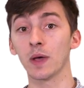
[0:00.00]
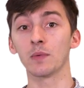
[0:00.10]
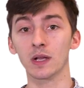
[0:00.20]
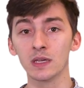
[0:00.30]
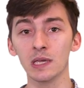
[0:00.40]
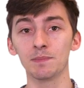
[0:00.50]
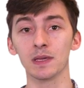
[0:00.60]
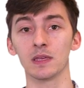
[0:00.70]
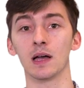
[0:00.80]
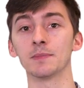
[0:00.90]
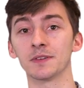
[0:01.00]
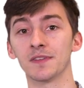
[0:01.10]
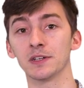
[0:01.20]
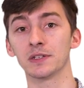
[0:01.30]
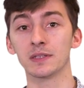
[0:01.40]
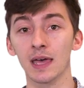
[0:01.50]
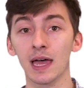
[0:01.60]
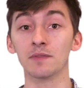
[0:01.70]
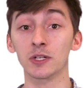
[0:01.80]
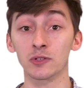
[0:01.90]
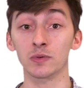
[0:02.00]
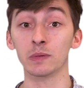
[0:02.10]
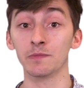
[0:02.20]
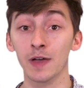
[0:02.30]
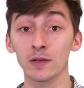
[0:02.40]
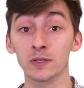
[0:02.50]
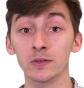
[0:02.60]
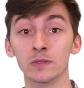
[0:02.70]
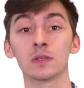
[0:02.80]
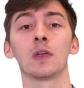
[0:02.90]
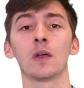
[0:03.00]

way we're keeping the observations that have extreme values,